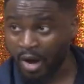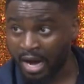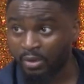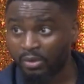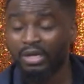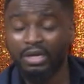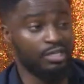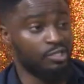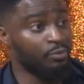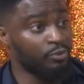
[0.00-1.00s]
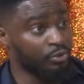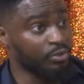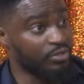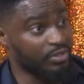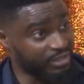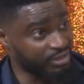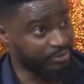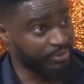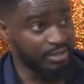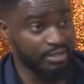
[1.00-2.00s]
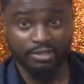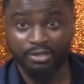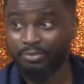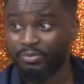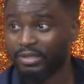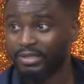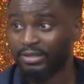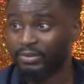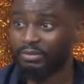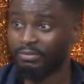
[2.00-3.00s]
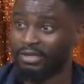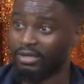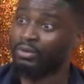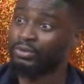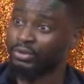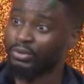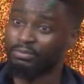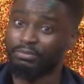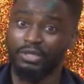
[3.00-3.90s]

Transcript: wow, exposure to Nigeria. There's a lot of people now that knows about the culture,